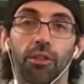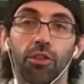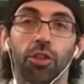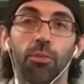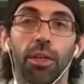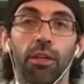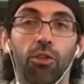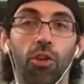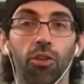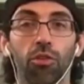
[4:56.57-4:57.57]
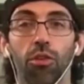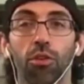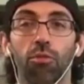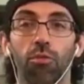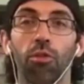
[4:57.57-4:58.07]
this could be a long,
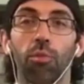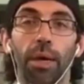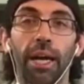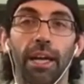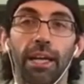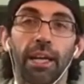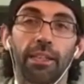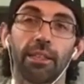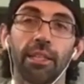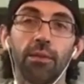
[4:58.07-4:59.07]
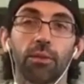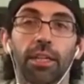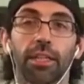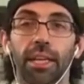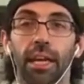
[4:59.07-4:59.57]
long road back as teams
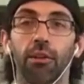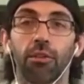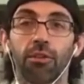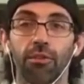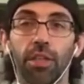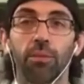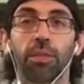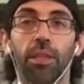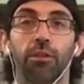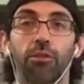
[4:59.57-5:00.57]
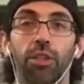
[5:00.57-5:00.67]
like the Calgary Flames, San